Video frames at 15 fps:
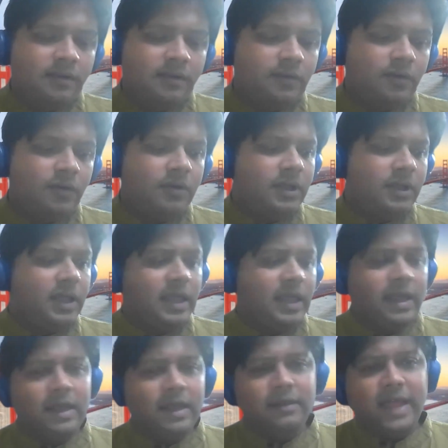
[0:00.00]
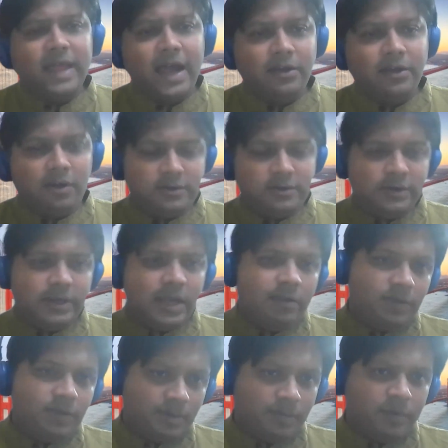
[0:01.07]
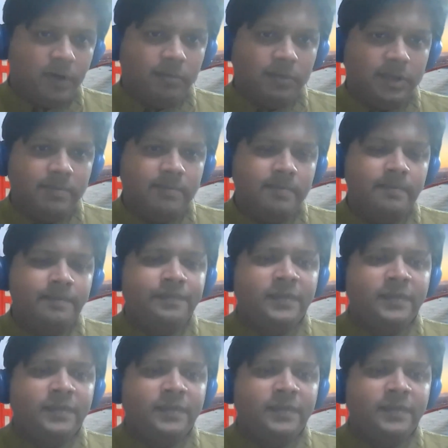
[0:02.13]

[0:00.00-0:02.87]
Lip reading: So that also can be a problem.